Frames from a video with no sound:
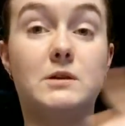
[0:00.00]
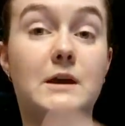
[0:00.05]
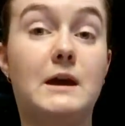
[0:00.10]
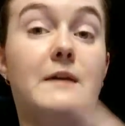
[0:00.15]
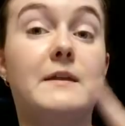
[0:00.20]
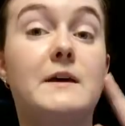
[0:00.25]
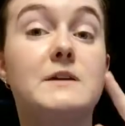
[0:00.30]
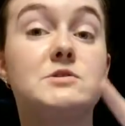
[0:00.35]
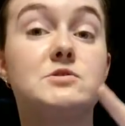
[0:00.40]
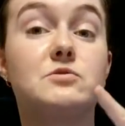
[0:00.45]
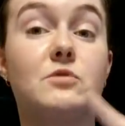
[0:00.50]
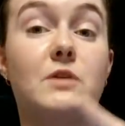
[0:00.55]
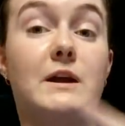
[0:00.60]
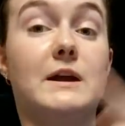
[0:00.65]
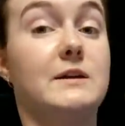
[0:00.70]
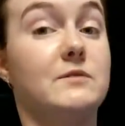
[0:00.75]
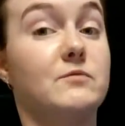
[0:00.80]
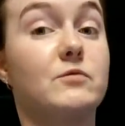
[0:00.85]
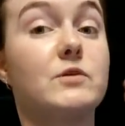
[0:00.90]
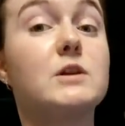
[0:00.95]
Yeah, that's great
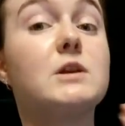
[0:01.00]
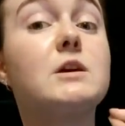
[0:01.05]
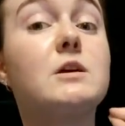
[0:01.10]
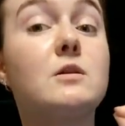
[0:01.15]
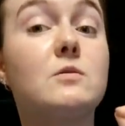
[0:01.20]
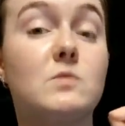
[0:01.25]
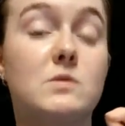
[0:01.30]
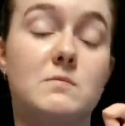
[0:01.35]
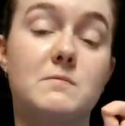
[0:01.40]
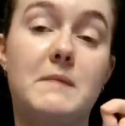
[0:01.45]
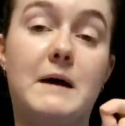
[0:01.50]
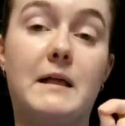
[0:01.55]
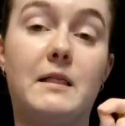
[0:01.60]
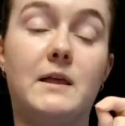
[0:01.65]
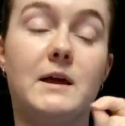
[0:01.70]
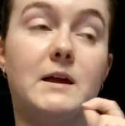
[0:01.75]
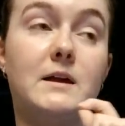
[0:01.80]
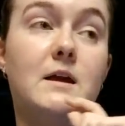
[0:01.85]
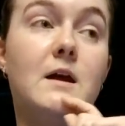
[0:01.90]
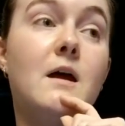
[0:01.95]
and really good with
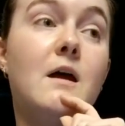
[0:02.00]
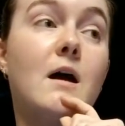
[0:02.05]
melon.